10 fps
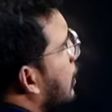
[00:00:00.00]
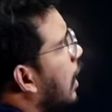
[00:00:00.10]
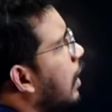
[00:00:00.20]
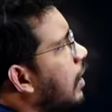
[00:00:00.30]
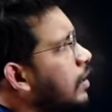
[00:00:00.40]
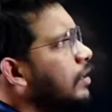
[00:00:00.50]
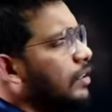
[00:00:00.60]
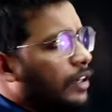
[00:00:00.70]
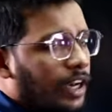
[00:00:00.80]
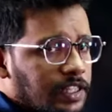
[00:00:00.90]
the
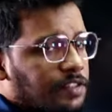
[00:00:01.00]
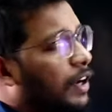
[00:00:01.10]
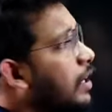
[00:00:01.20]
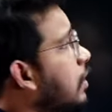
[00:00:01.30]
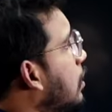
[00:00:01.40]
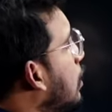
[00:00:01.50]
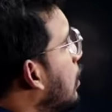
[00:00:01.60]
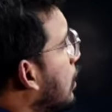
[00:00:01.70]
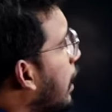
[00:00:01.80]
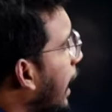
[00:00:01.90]
next one,
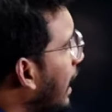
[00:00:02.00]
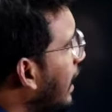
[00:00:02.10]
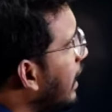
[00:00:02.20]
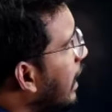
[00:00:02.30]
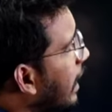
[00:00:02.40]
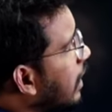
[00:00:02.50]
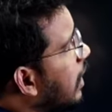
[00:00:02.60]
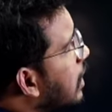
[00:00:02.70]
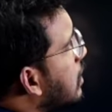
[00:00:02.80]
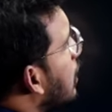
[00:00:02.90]
the Indian
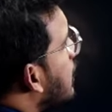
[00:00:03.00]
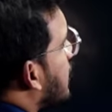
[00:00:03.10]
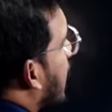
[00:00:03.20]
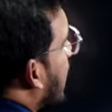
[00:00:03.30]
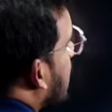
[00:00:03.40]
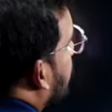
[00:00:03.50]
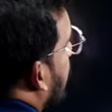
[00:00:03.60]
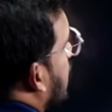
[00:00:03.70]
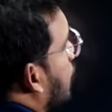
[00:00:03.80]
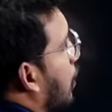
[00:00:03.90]
International Science
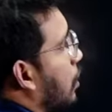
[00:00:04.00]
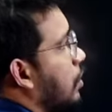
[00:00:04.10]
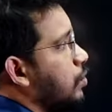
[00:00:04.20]
Festival.